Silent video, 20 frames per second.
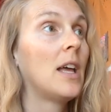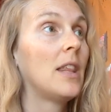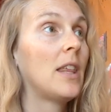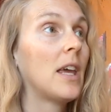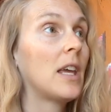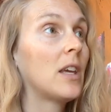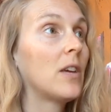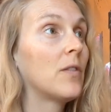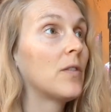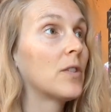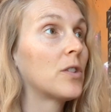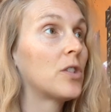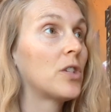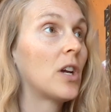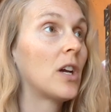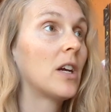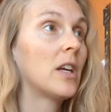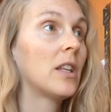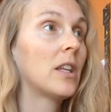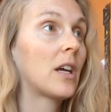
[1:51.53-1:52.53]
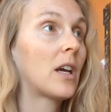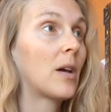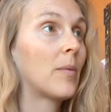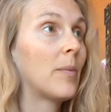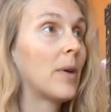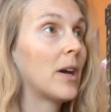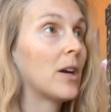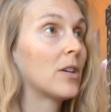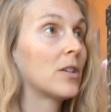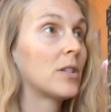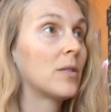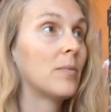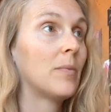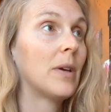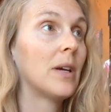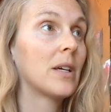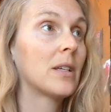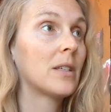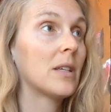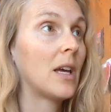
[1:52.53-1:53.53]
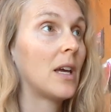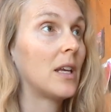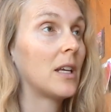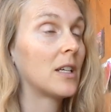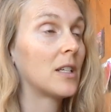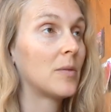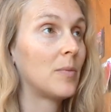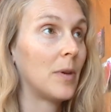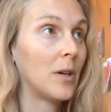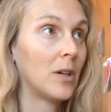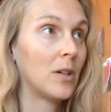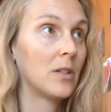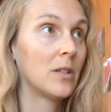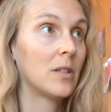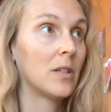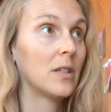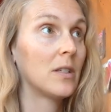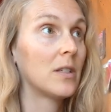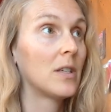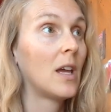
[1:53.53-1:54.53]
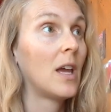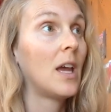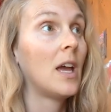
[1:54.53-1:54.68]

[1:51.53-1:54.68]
Thank you for sharing the comparison pics and experiences.